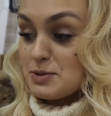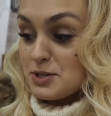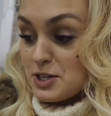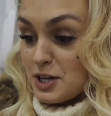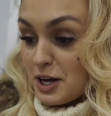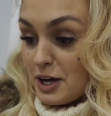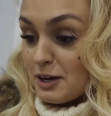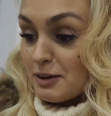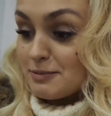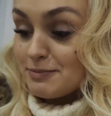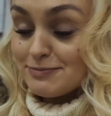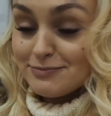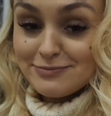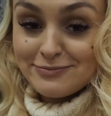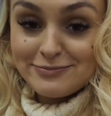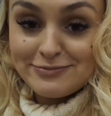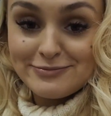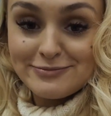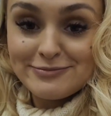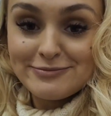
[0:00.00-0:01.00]
So,
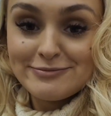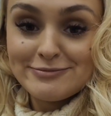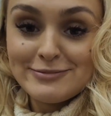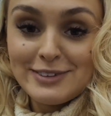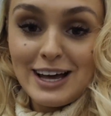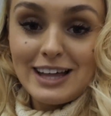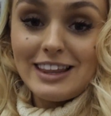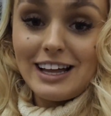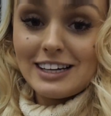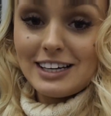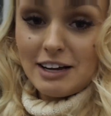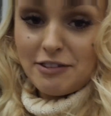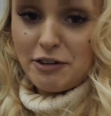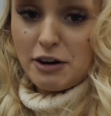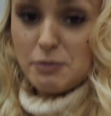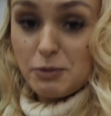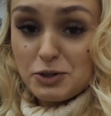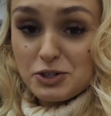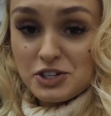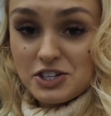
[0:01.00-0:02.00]
mm, that
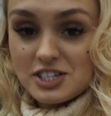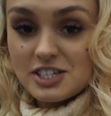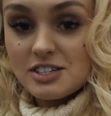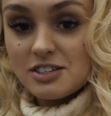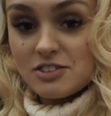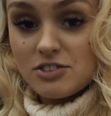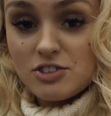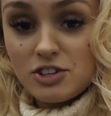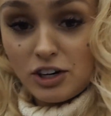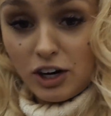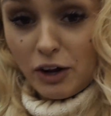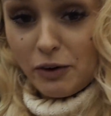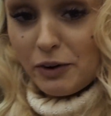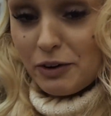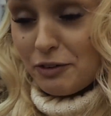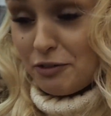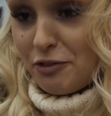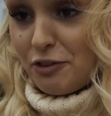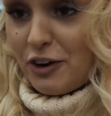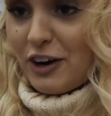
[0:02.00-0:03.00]
definitely wasn't
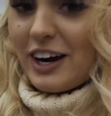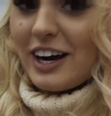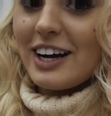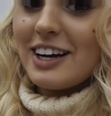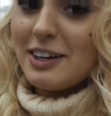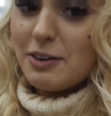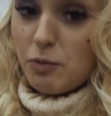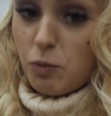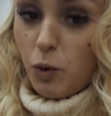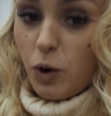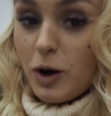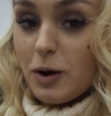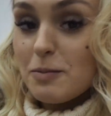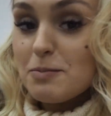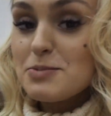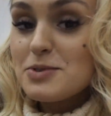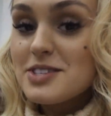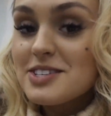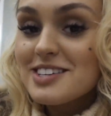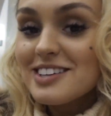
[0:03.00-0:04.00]
gluten free.
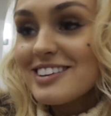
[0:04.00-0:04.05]
Whoops.